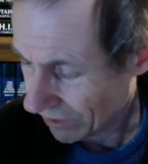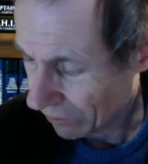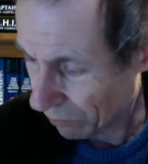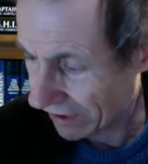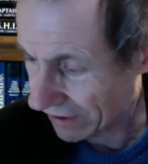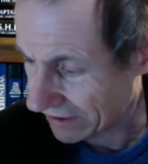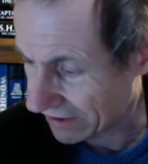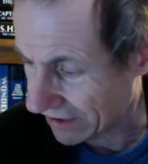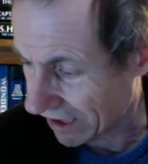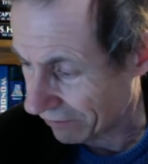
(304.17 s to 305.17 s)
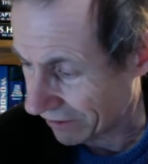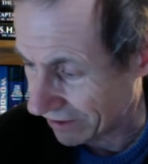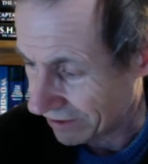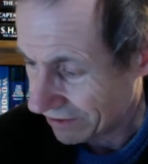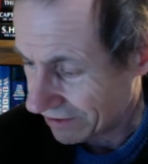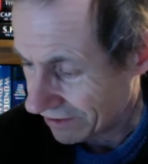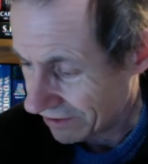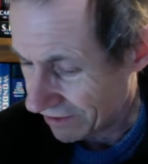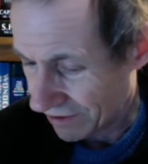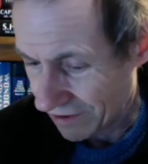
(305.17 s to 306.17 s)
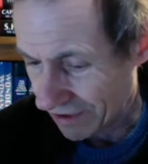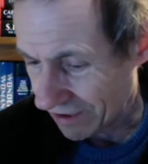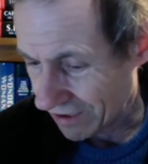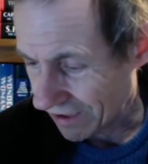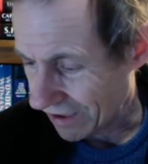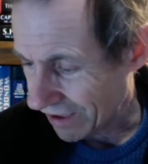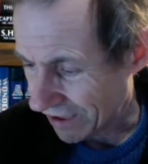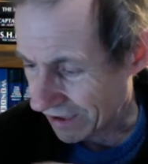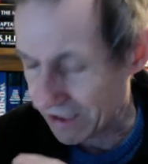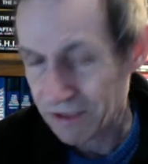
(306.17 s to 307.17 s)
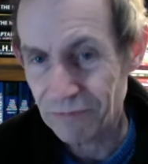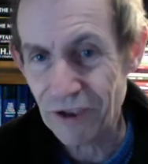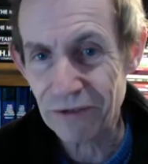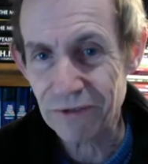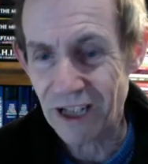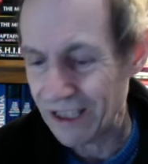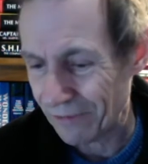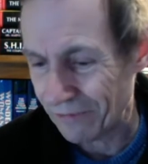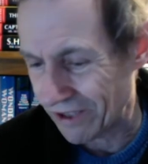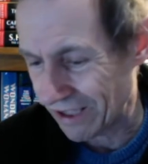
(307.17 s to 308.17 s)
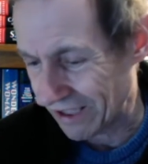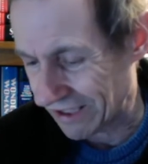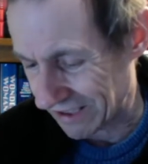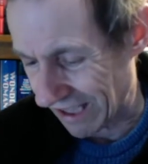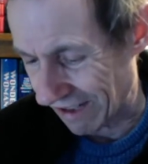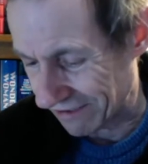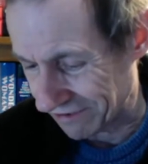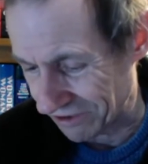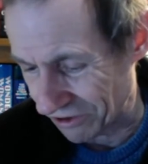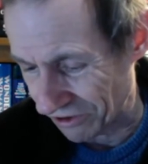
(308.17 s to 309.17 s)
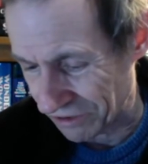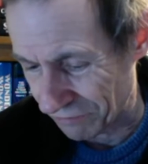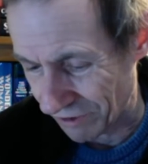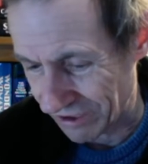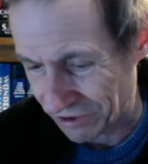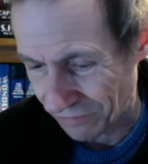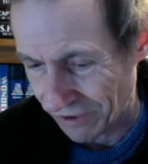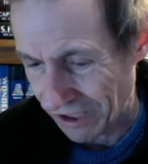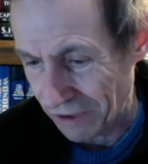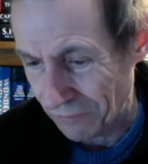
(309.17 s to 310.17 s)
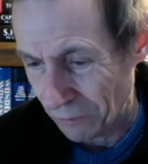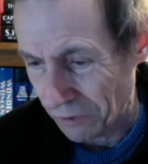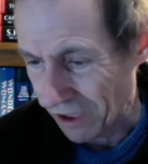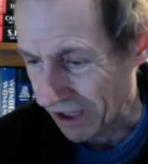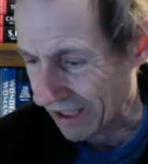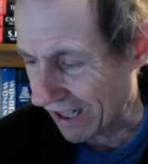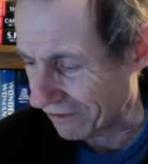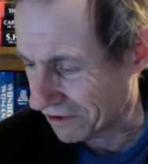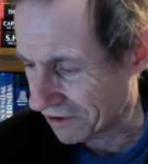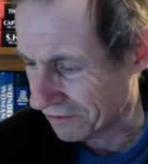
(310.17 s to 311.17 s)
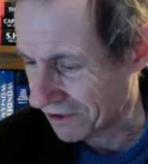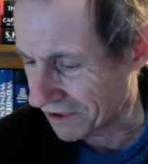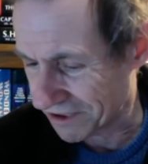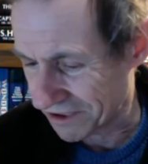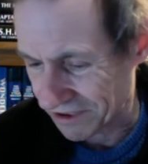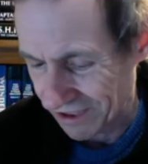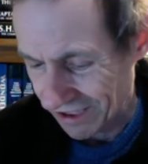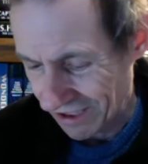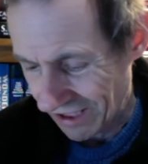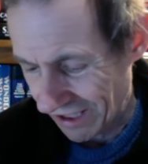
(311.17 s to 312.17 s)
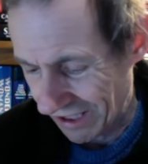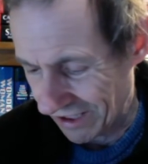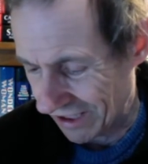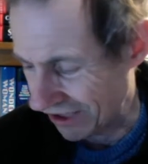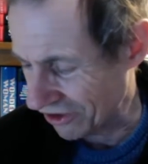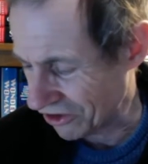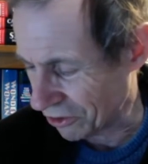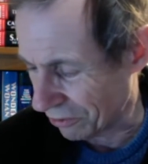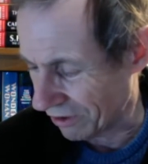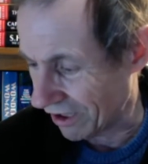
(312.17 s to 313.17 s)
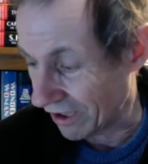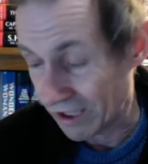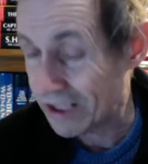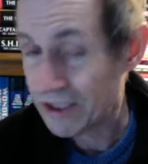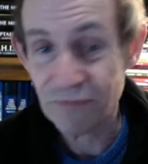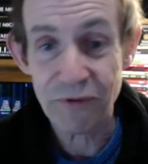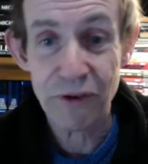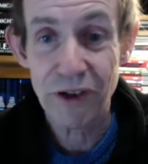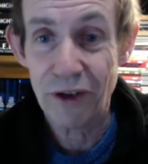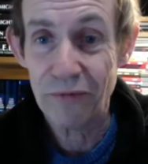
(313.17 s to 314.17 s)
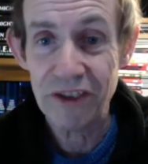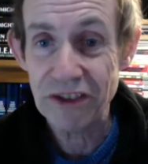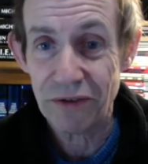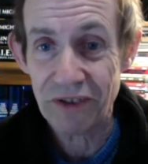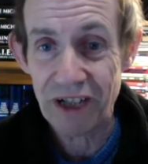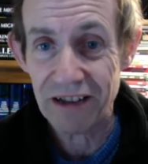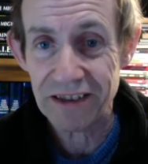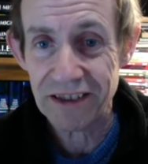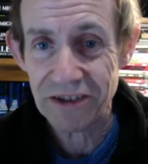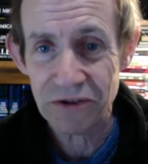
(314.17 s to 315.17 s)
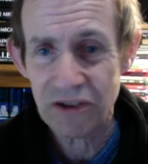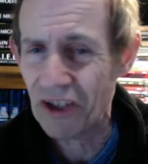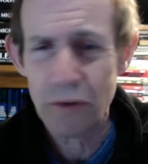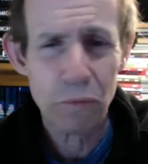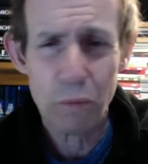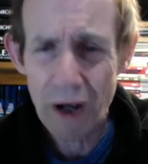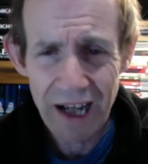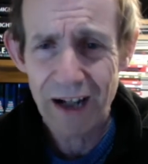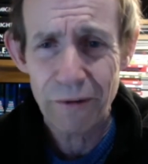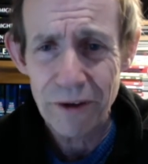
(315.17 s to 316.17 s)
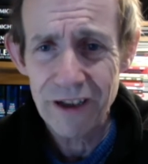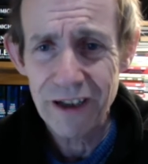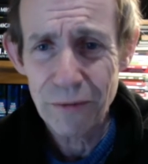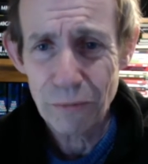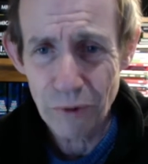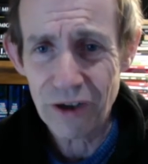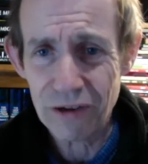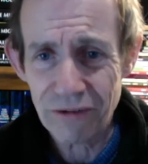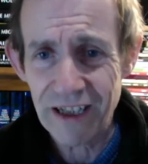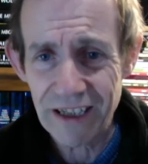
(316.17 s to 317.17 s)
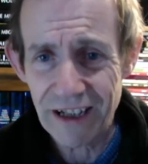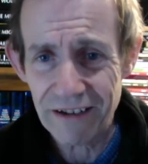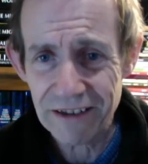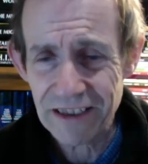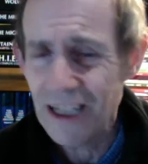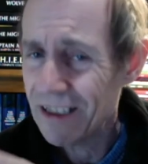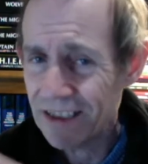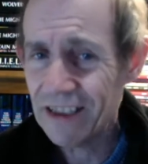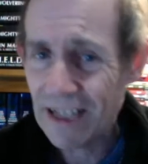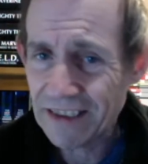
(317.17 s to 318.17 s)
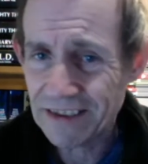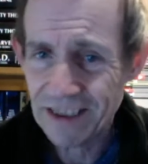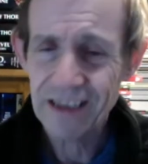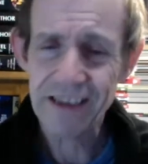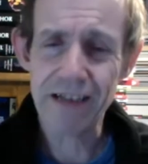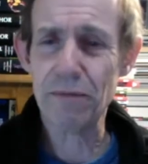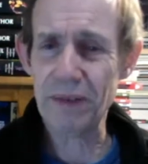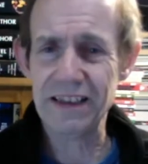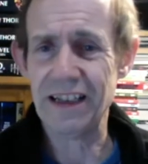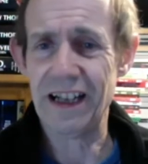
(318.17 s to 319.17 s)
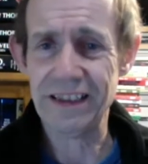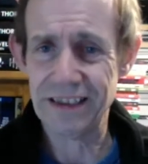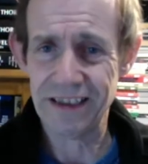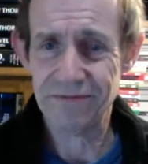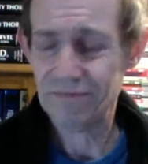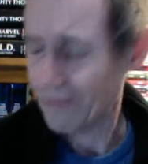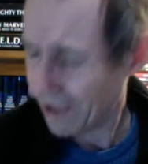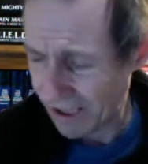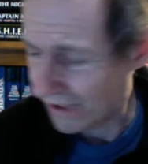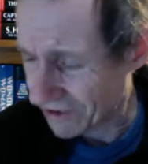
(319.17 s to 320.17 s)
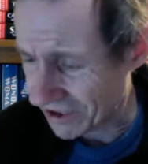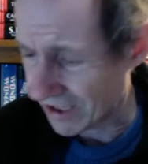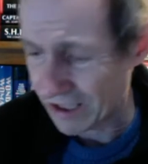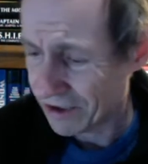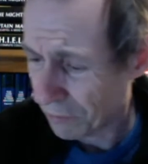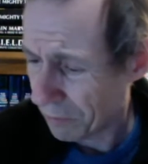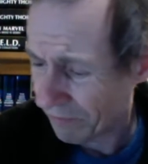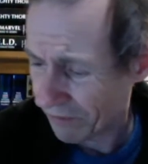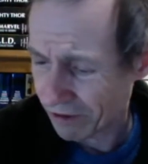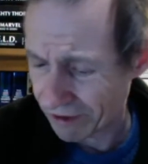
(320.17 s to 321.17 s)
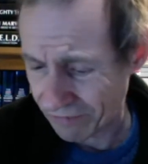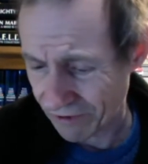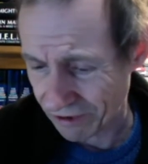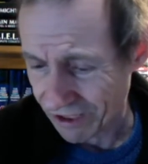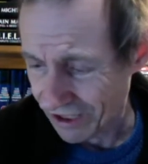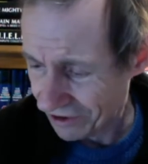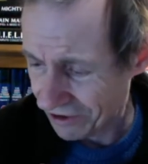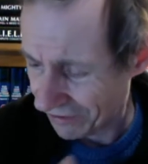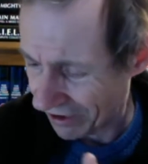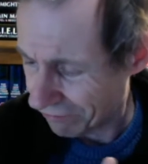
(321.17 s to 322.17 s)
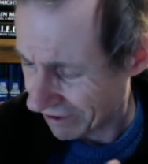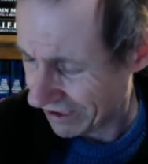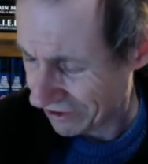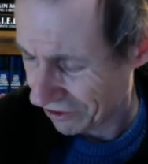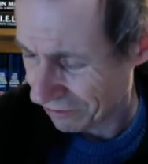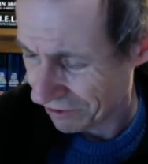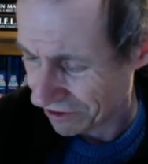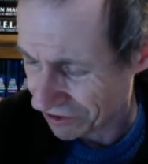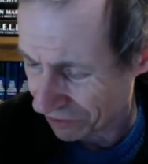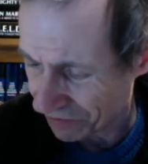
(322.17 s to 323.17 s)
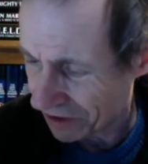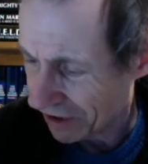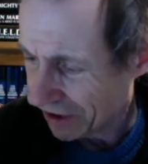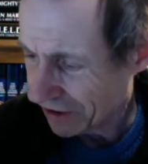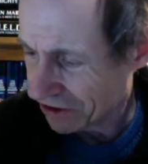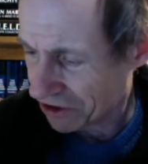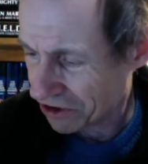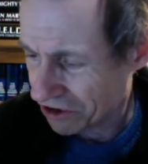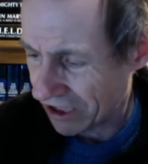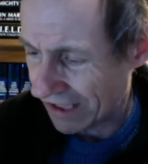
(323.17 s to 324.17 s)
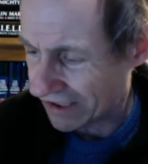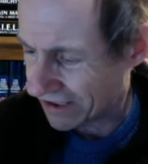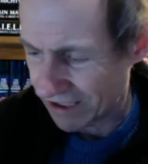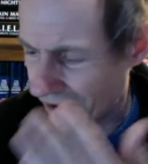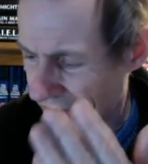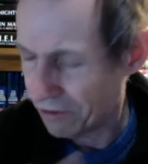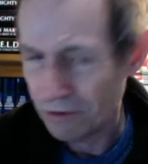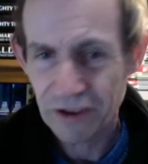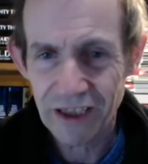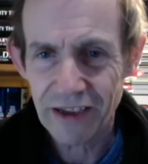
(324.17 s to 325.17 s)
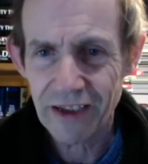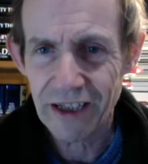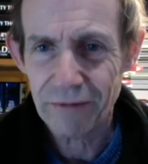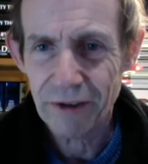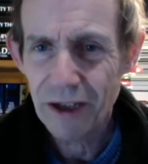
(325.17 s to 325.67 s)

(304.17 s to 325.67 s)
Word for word: where this is going. And there's some real, I love the this character. You've got this very sort of evil character that's in in the storyline, and it's full of these sort of characters. You just think, wow, what great characters. Yes, they're a bit dated, I have to say. They, it'd be very, very, you know, they really do look sort of the, the jets and the, I mean, you look at it and think,